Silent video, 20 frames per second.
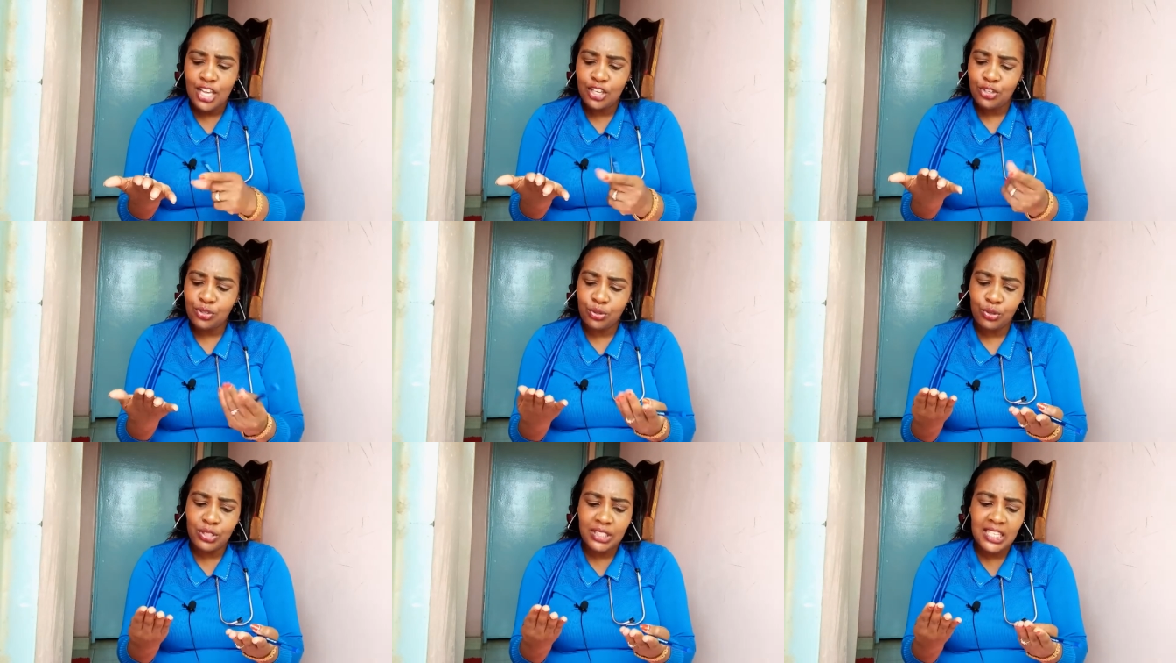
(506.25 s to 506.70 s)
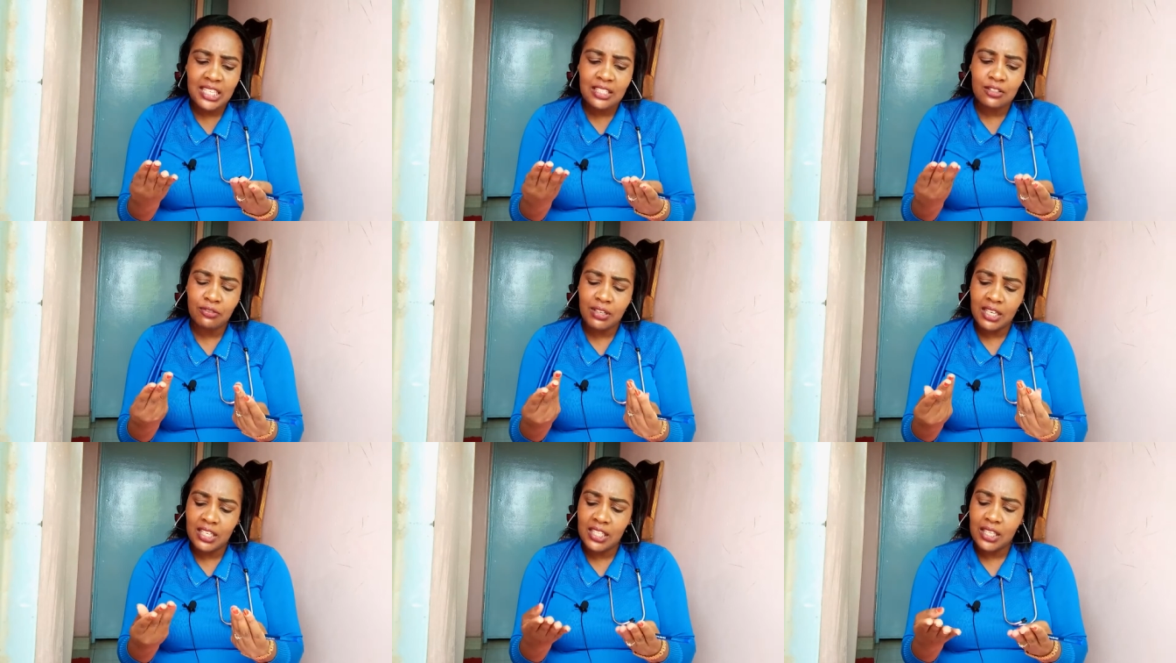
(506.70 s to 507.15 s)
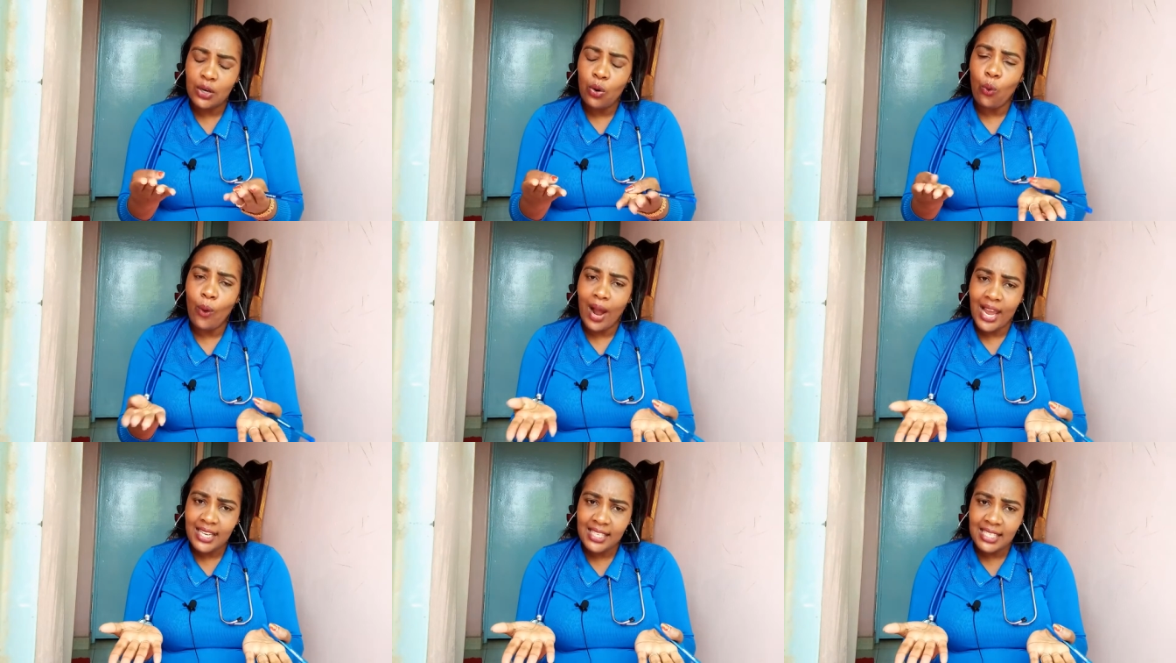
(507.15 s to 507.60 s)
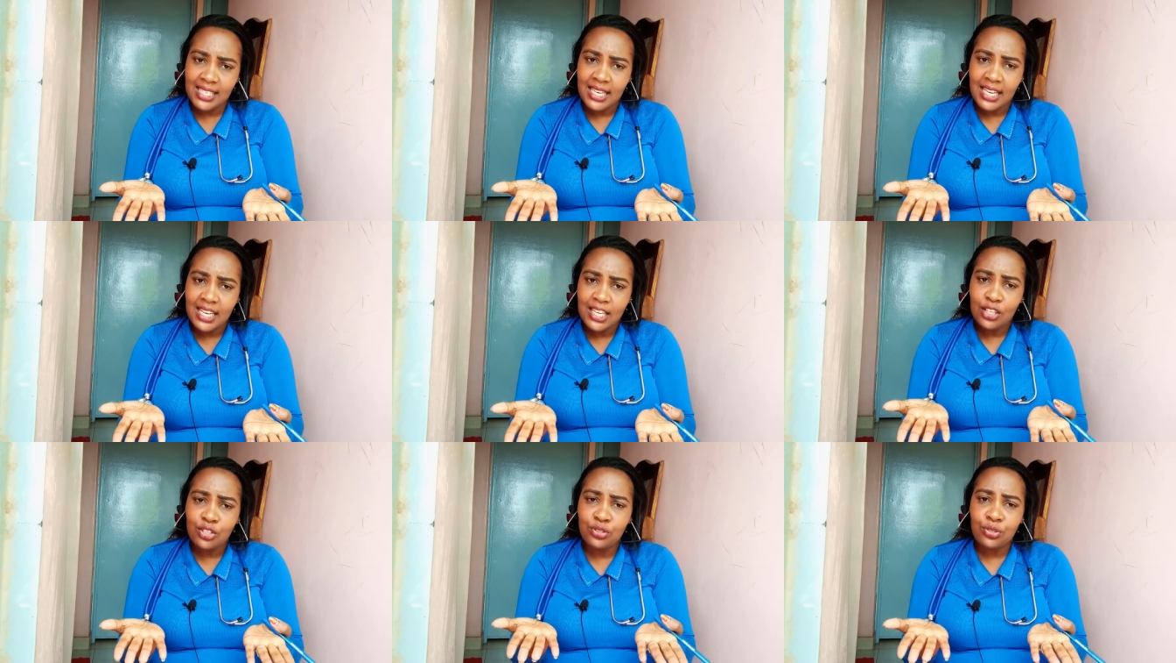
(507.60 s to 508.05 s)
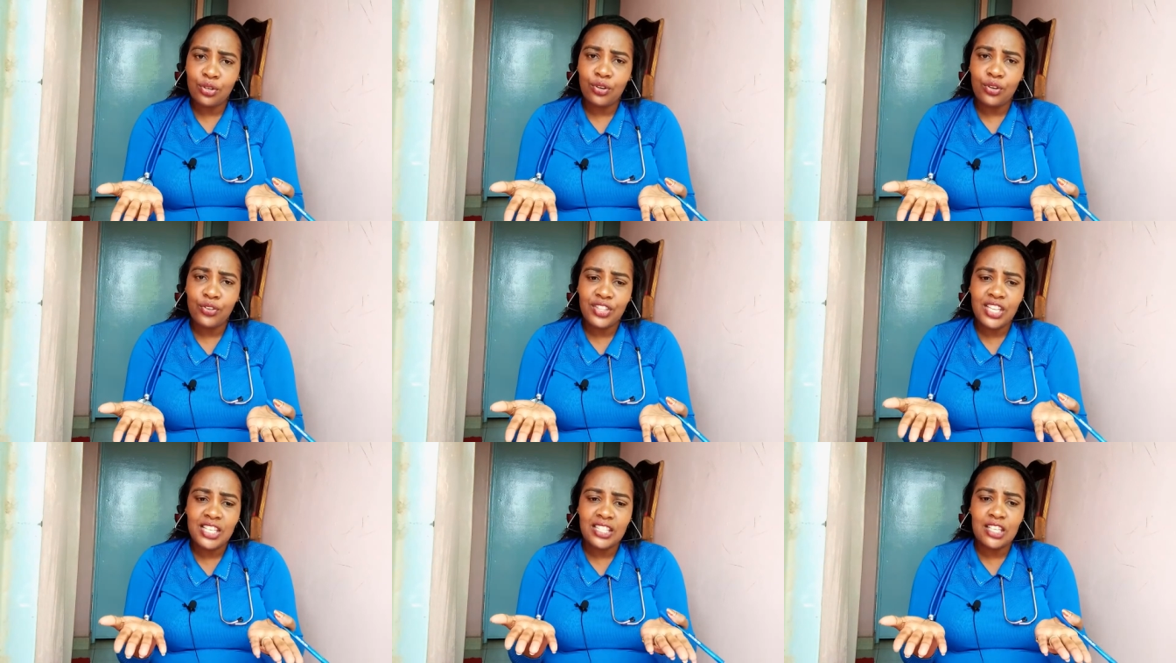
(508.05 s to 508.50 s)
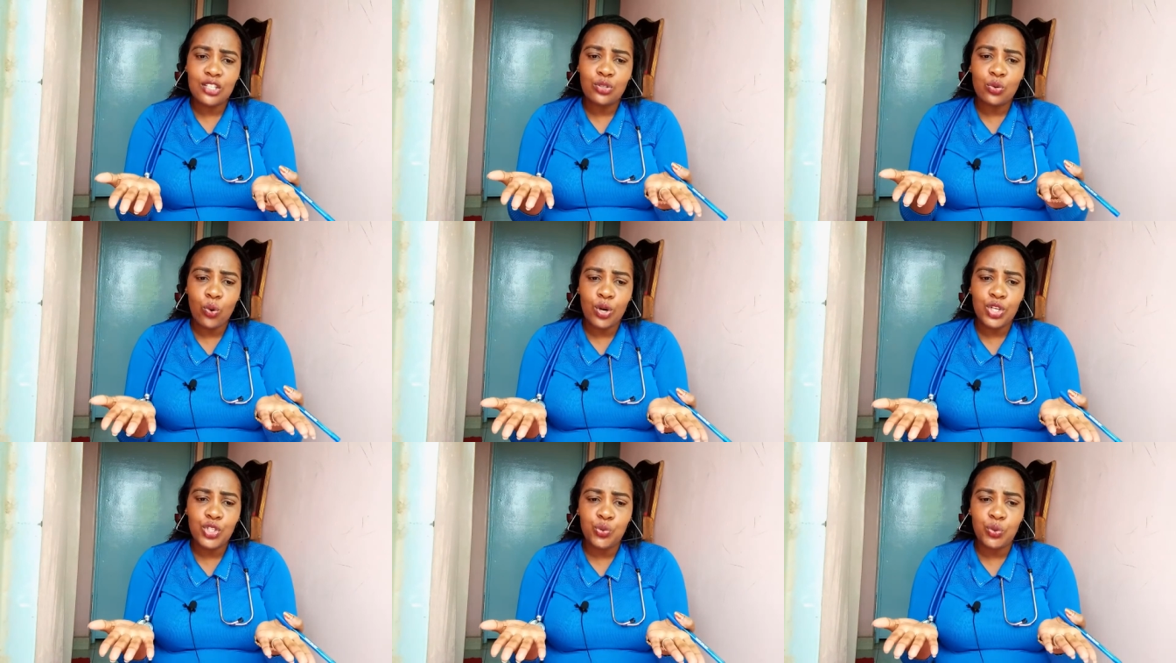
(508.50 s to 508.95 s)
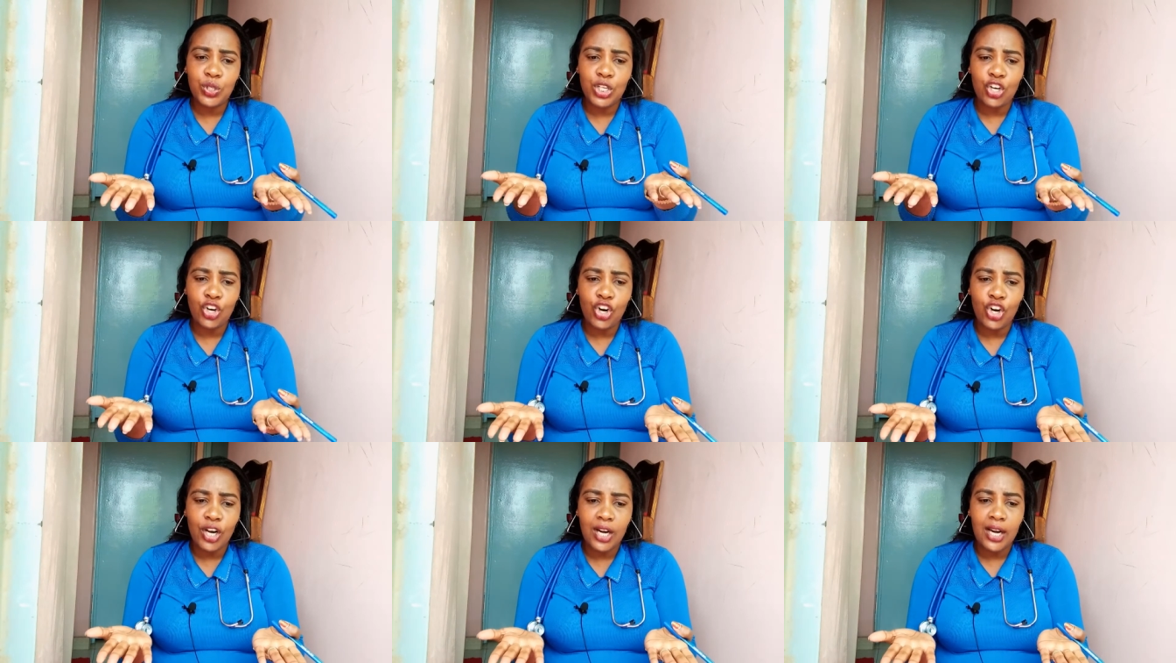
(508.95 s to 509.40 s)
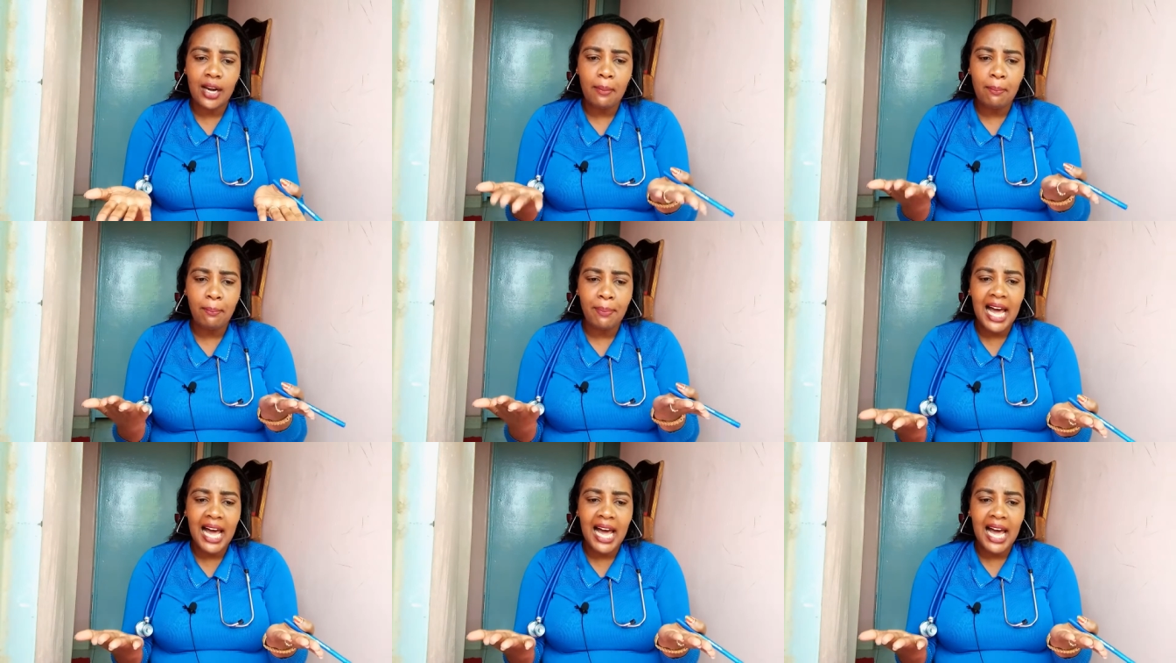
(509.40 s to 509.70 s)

So it is very white. So this is what we call